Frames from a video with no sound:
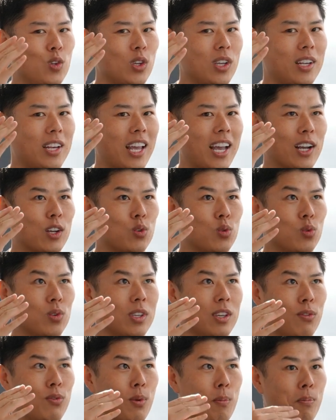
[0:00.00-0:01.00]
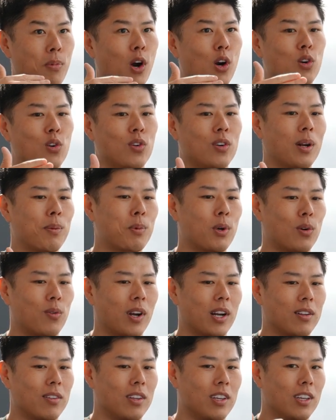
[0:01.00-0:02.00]
you can actually, if you partner up
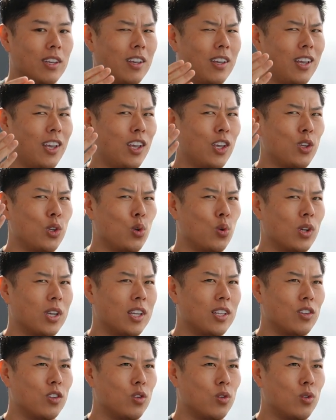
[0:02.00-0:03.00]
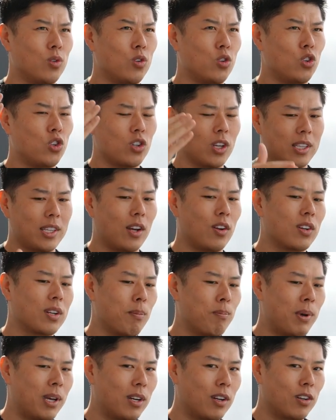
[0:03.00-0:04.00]
correctly, you can shut down a
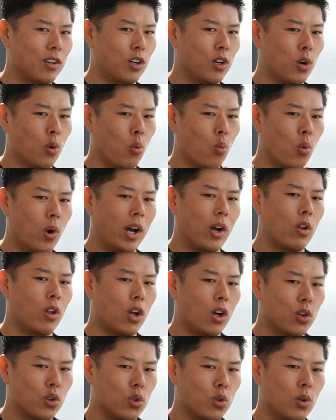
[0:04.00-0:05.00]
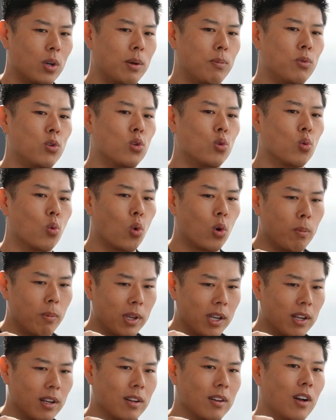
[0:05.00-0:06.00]
competitor while also
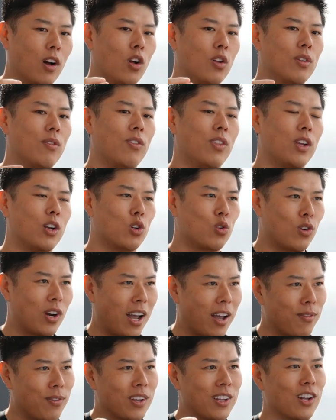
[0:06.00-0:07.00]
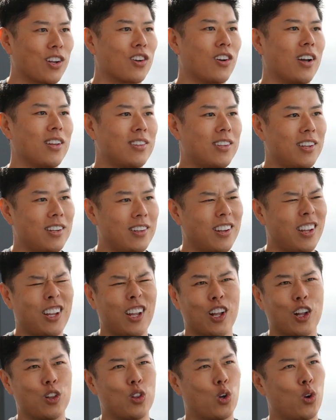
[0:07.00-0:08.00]
absorbing all of their traffic and content.
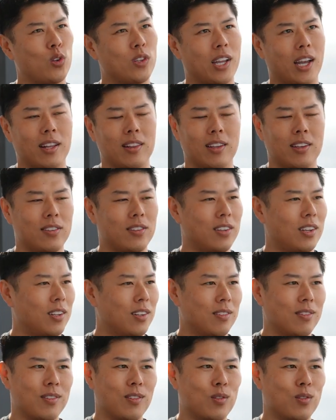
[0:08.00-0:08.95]
Learn that lesson